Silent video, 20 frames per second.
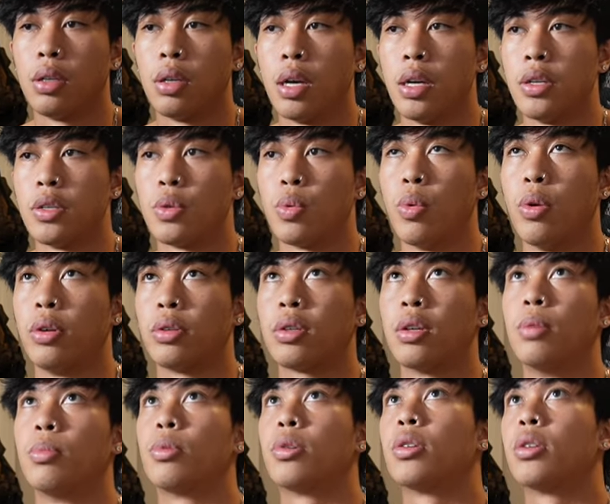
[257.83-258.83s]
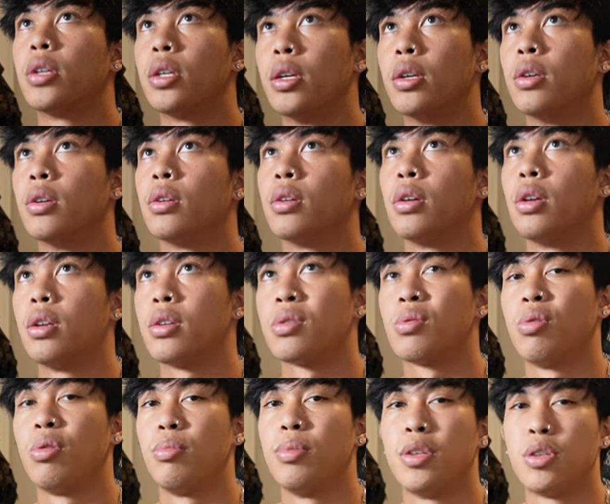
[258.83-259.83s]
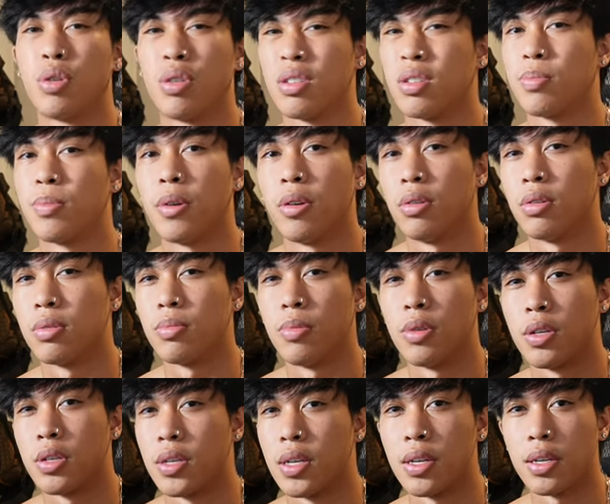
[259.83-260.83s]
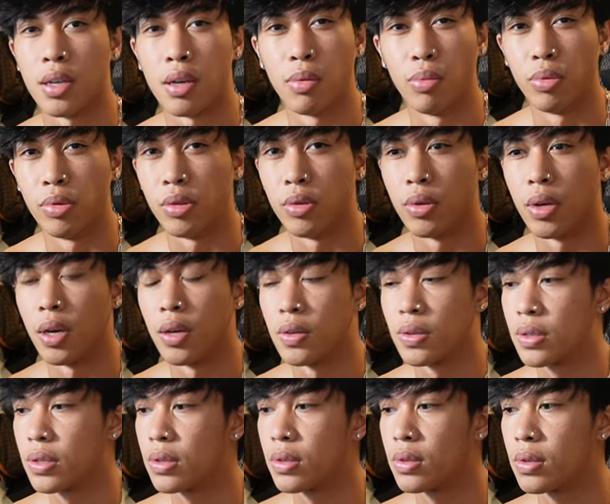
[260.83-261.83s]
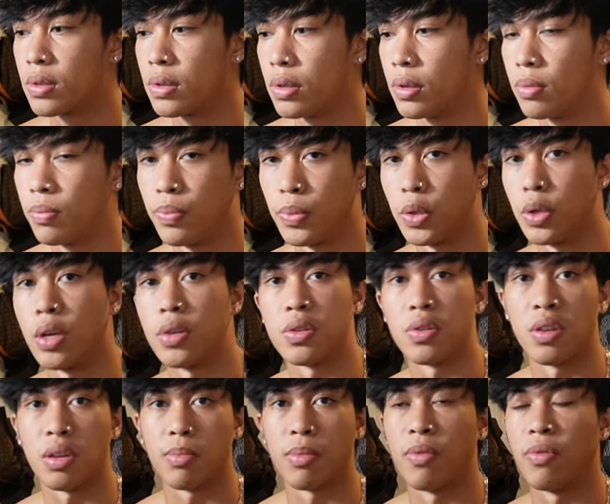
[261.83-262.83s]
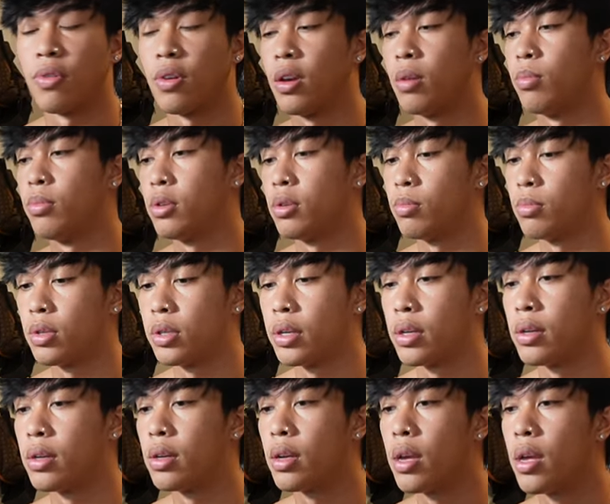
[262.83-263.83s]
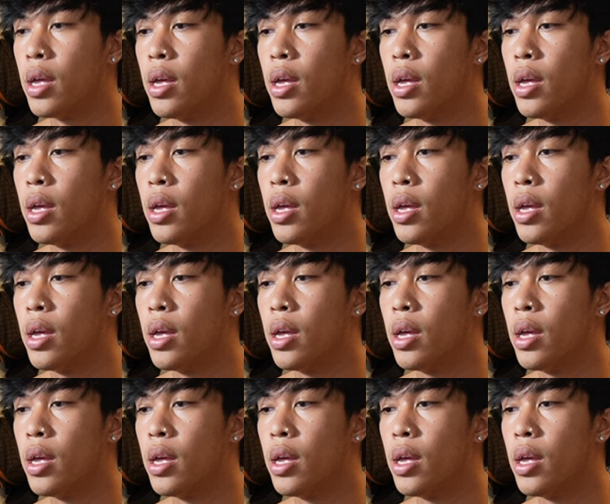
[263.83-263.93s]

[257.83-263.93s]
I just want to come clear, and I just want to be transparent as much as I can with you guys, because, you know, you guys are like my family to me, and